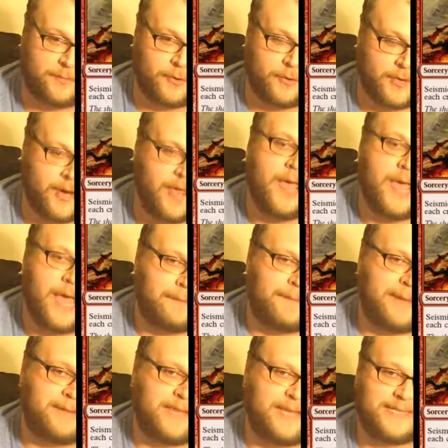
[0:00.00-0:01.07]
important,
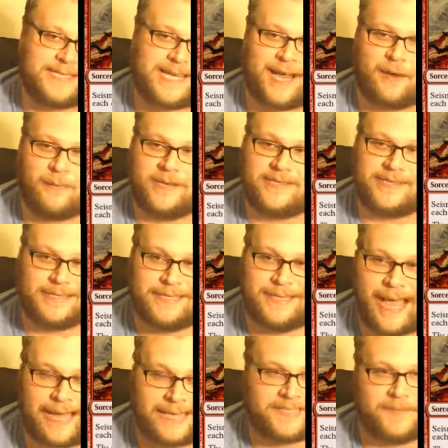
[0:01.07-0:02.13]
and maybe the entire
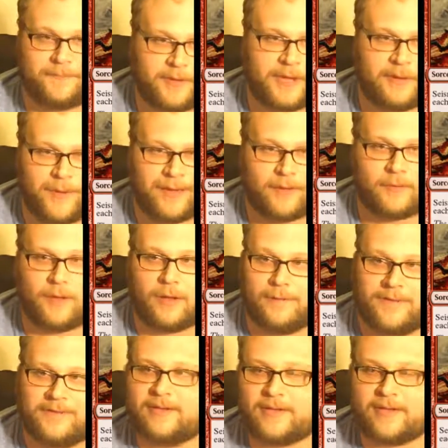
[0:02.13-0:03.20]
reason not to play
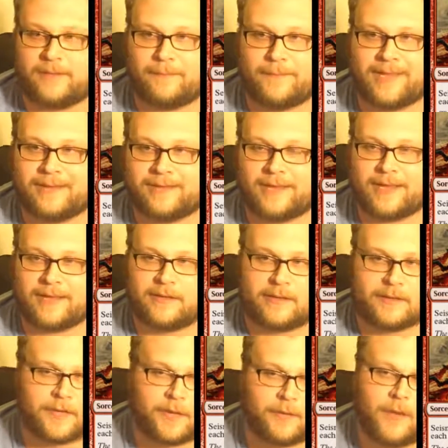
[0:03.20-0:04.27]
Rattleclaw Mystic in the main
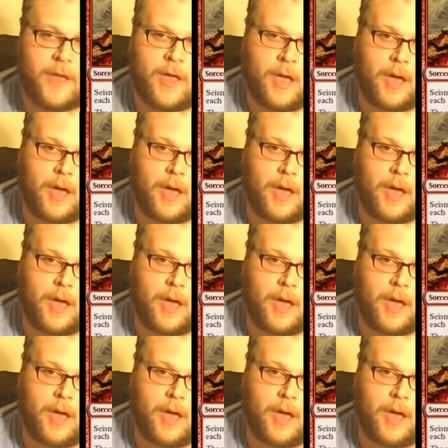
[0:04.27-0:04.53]
deck, you know.